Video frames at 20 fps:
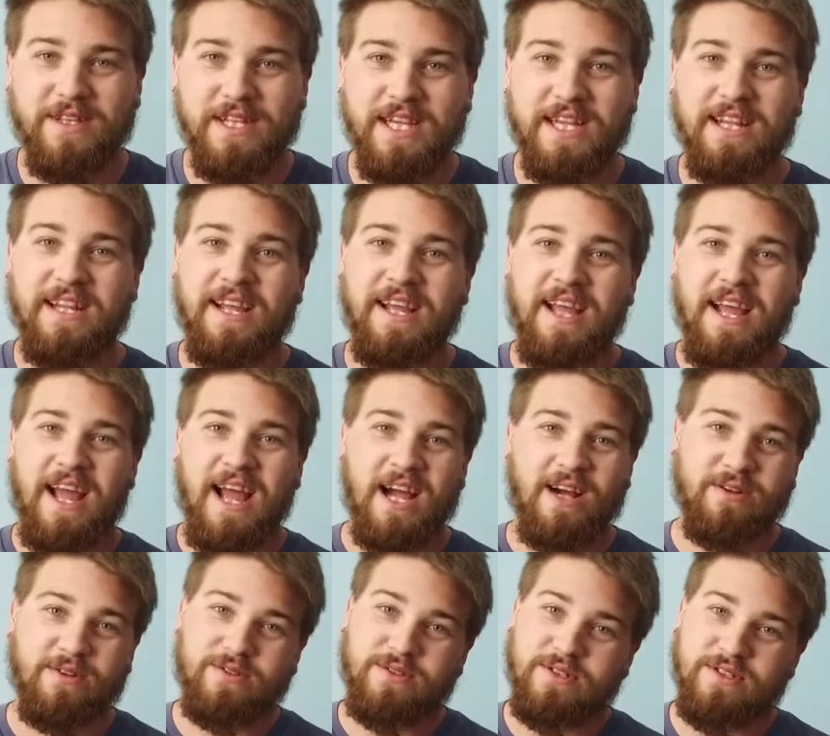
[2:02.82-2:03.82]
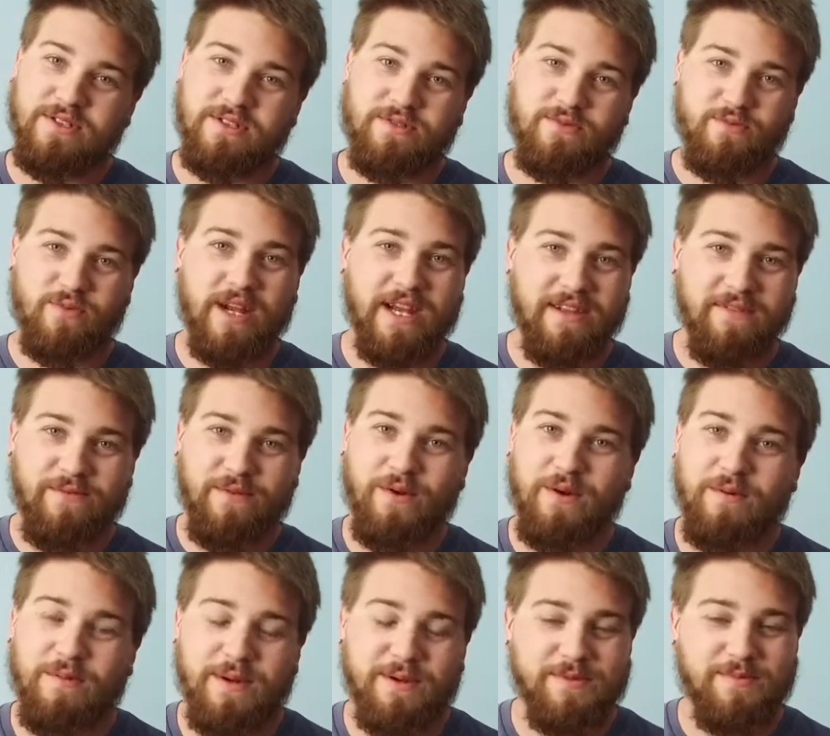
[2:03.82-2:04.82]
that I was ready for
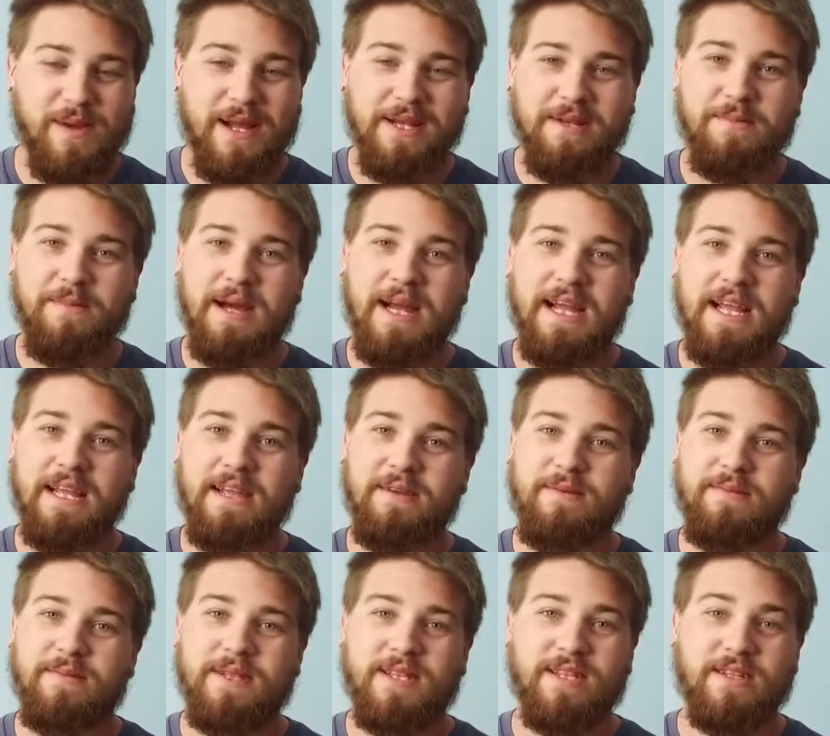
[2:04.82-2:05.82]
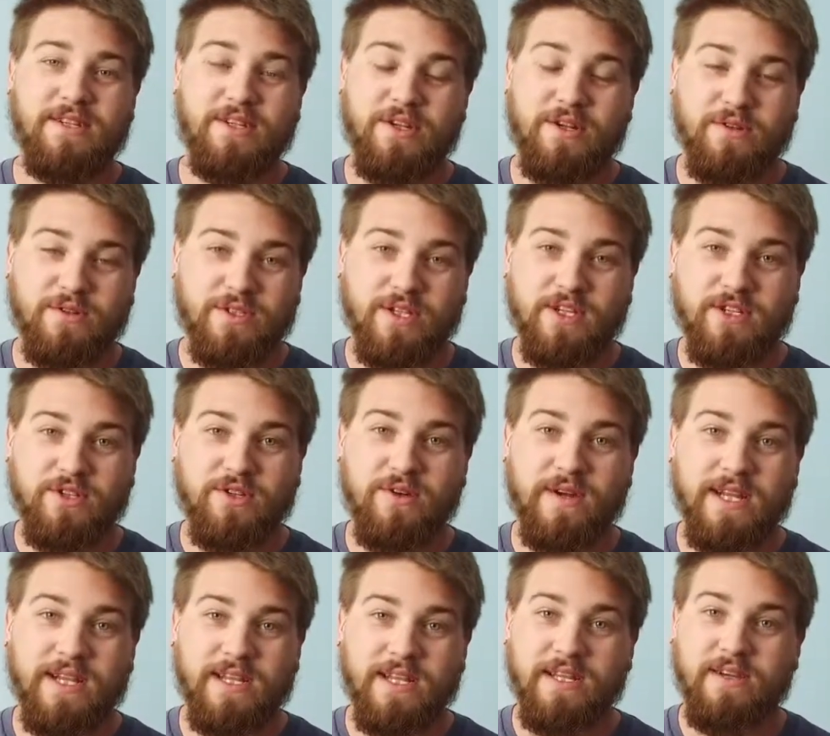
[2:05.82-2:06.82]
them, I was about to buy them, and such a
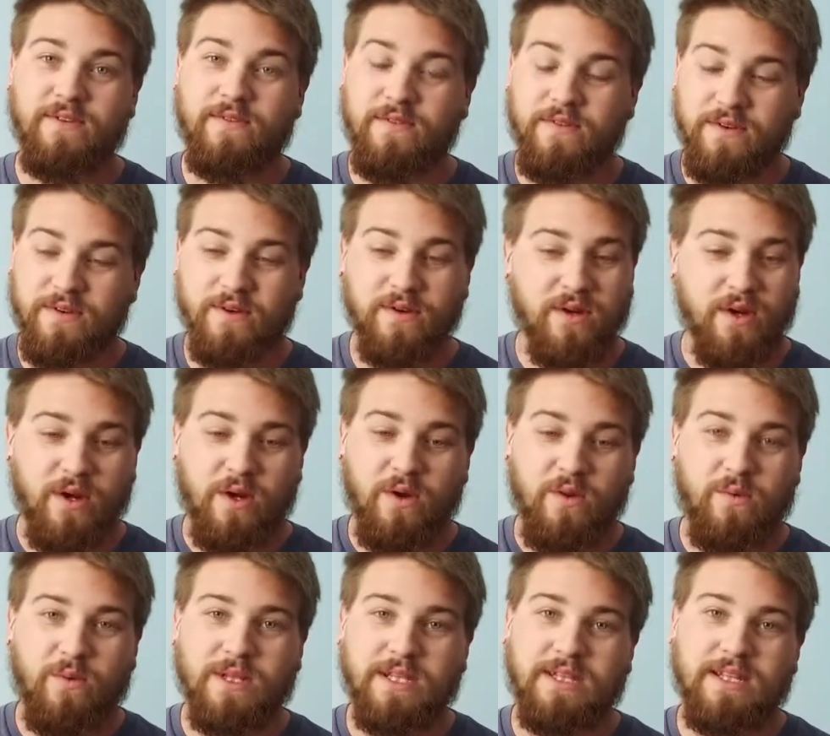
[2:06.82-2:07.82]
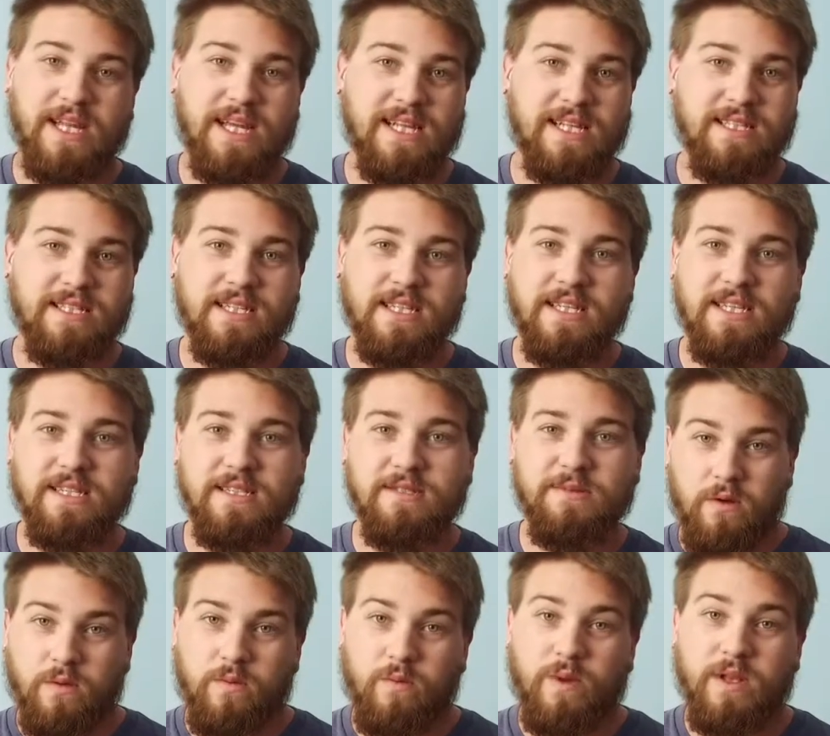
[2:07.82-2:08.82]
great deal for what the lens is.
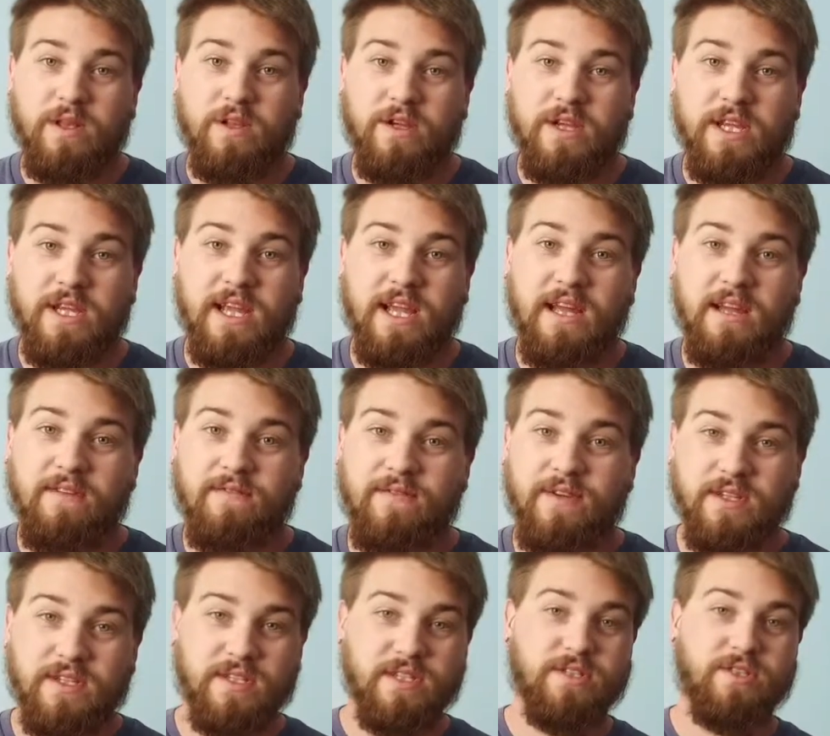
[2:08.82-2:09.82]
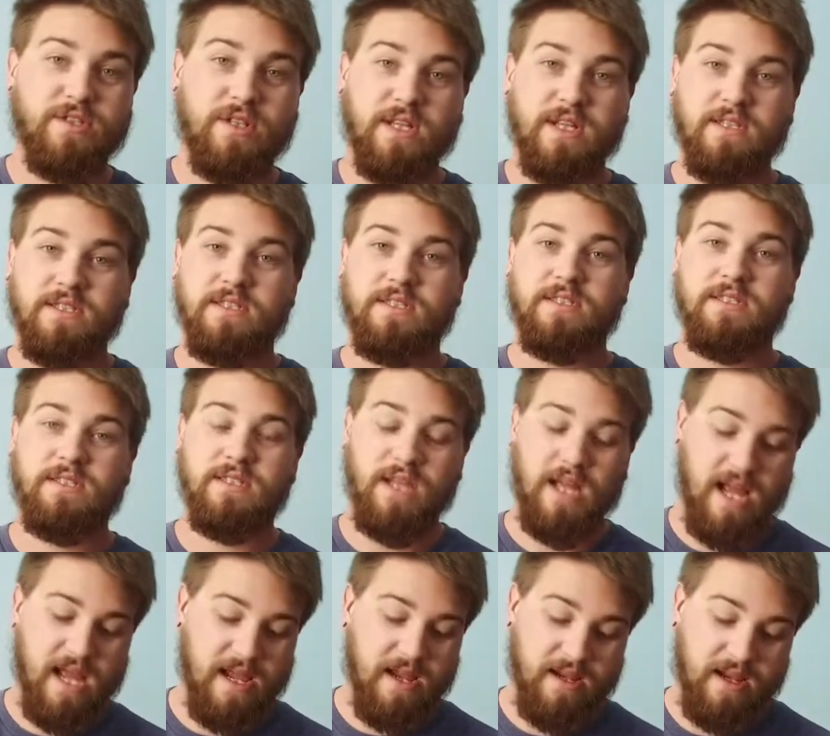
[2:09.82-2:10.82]
When looking at vintage lenses,
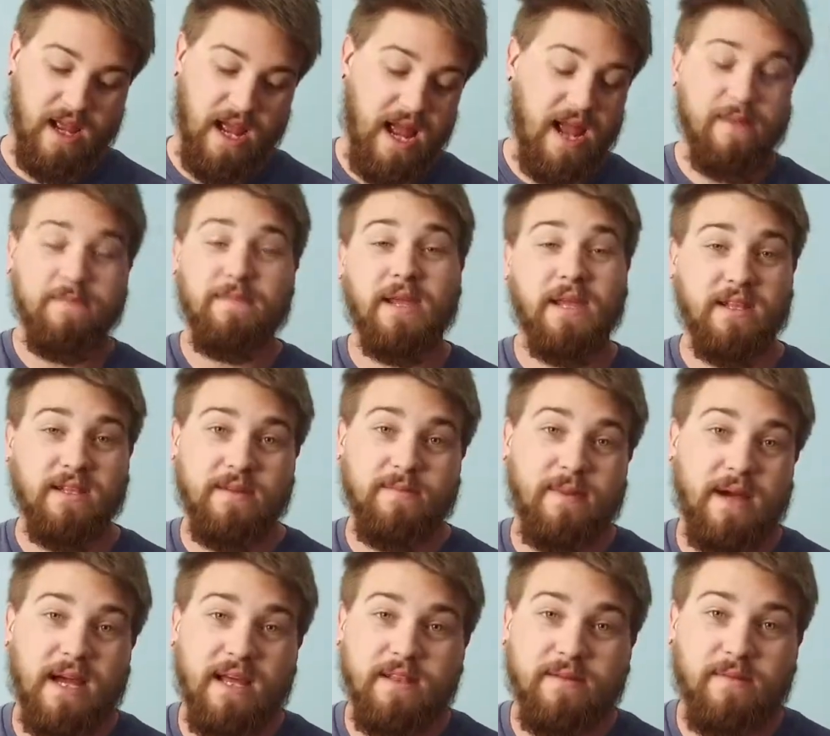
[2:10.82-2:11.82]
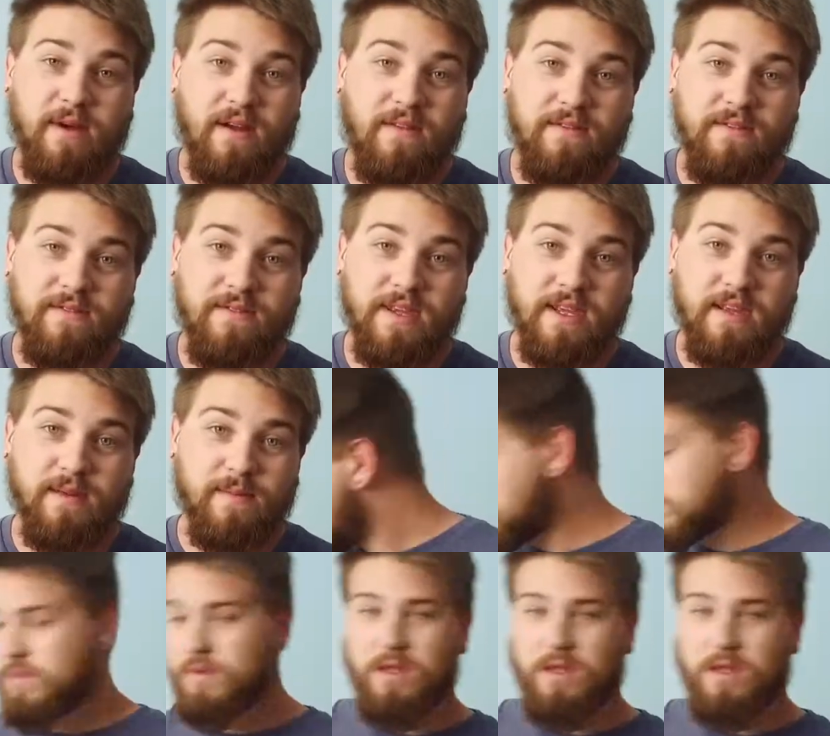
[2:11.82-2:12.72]
I mainly buy them off of eBay.